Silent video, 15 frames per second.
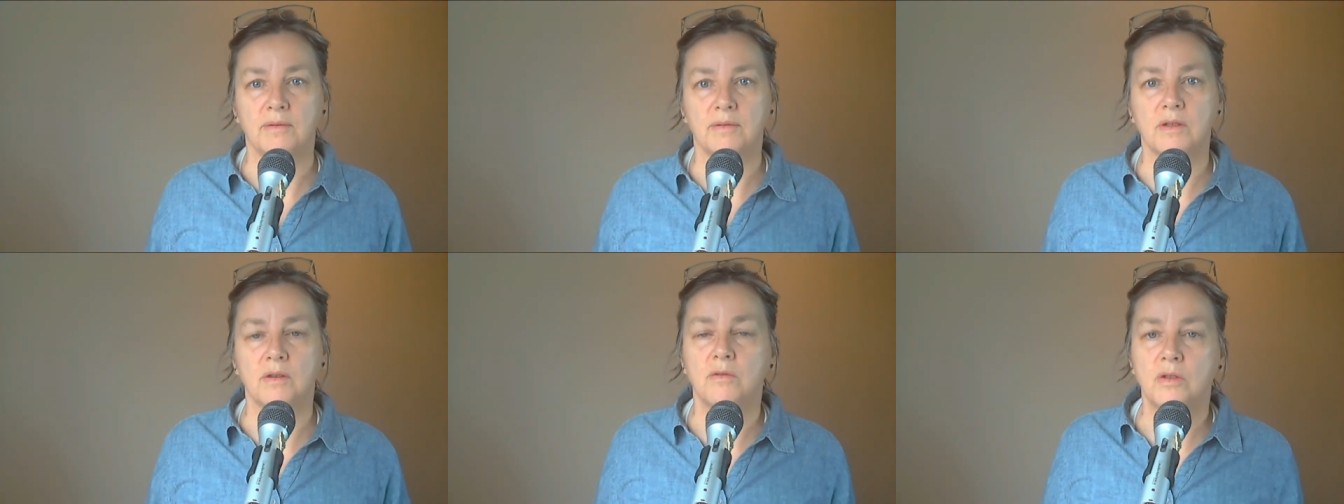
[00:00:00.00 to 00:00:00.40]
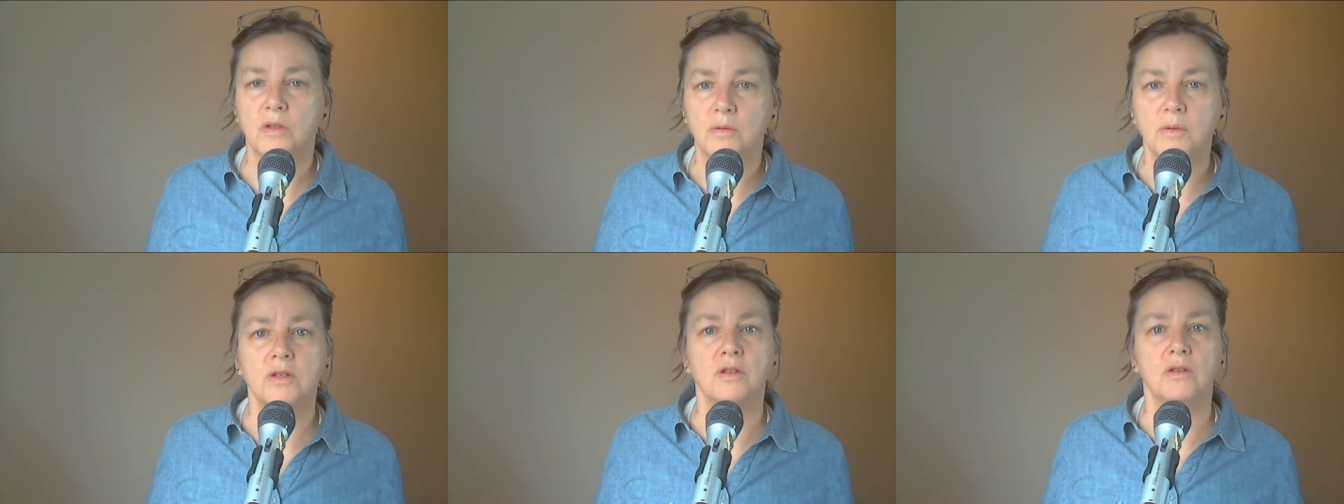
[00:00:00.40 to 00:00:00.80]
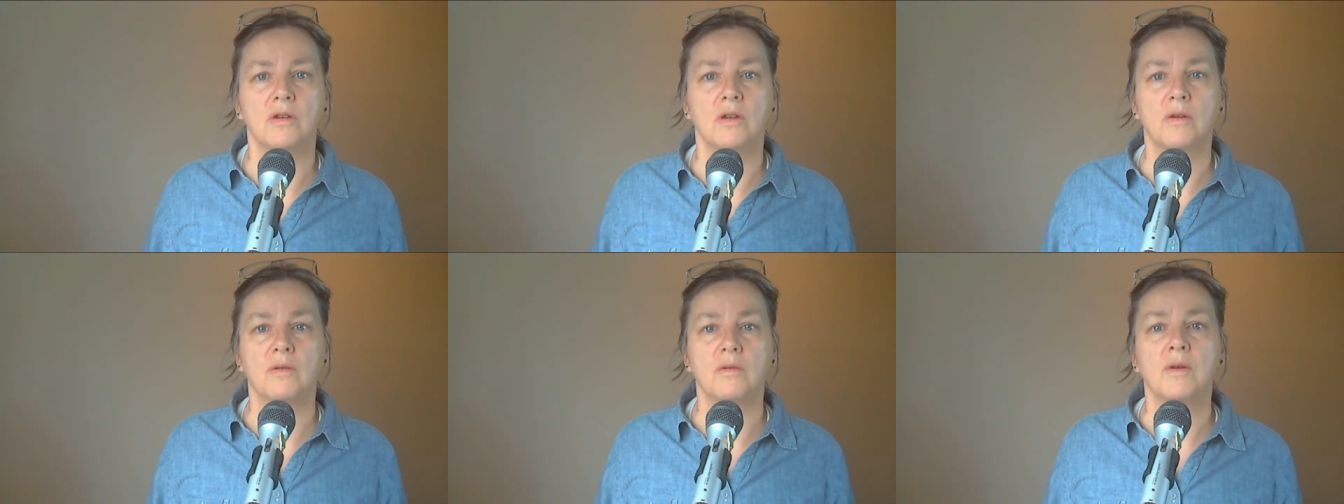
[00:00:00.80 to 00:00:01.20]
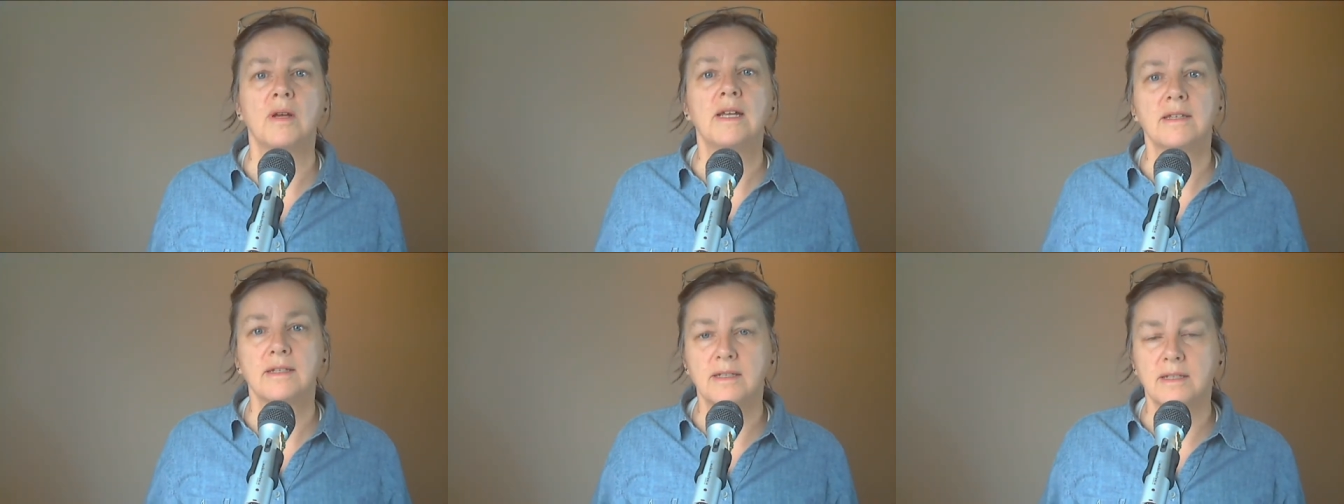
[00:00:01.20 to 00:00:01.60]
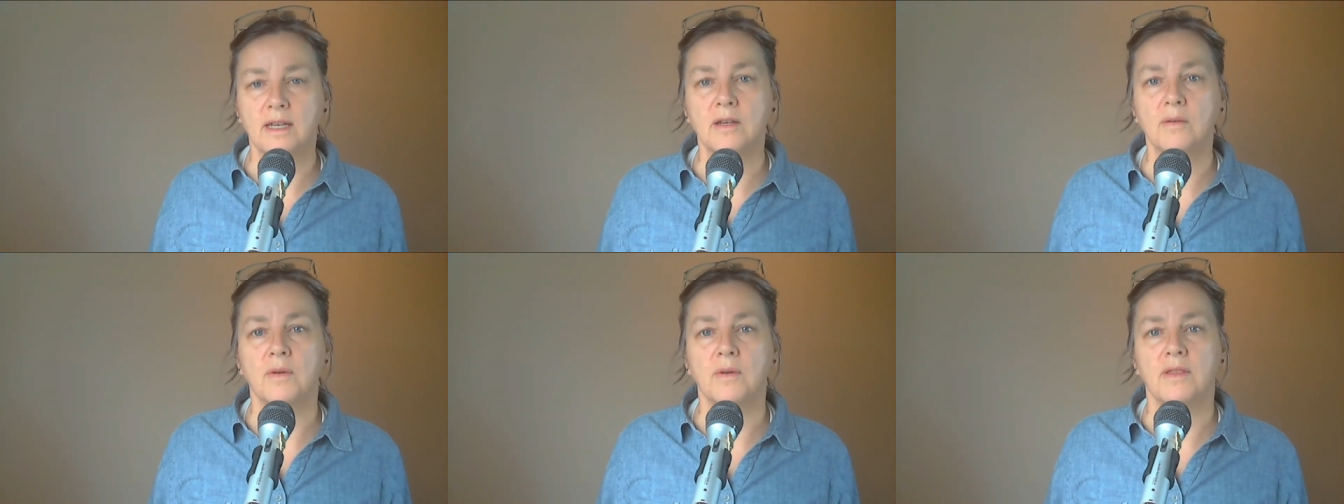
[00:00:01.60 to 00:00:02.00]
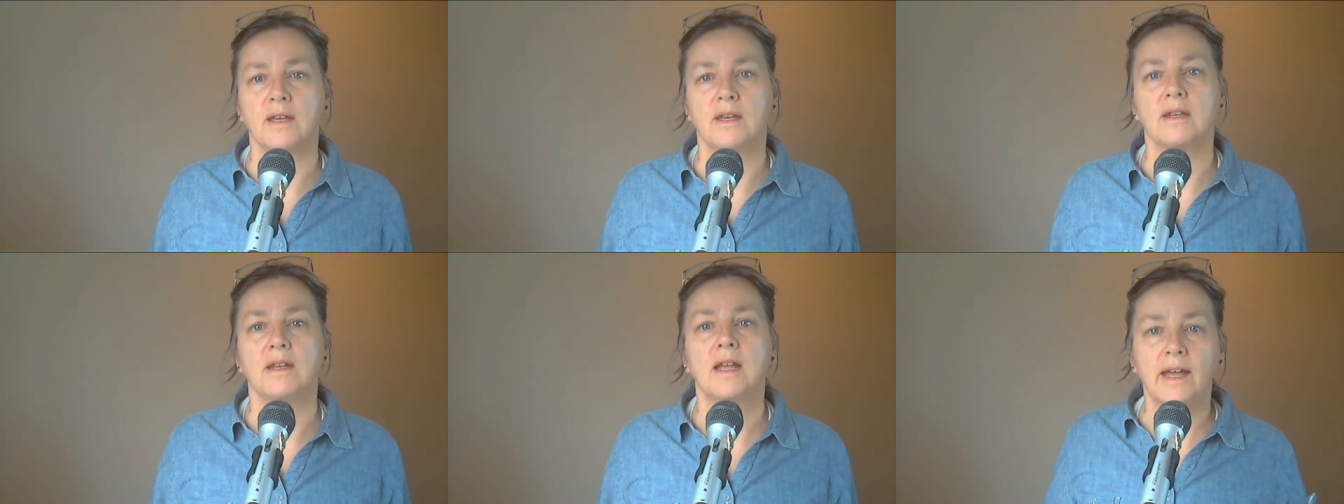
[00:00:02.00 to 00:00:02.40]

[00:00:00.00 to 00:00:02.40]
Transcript: So do what you know, stick with it,